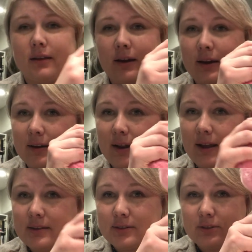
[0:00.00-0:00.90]
Got a
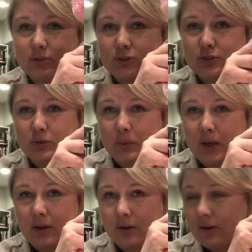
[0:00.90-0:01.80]
nice little
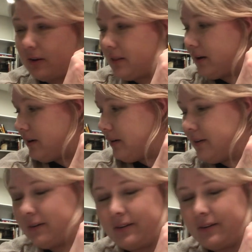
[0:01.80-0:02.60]
squeaker in there.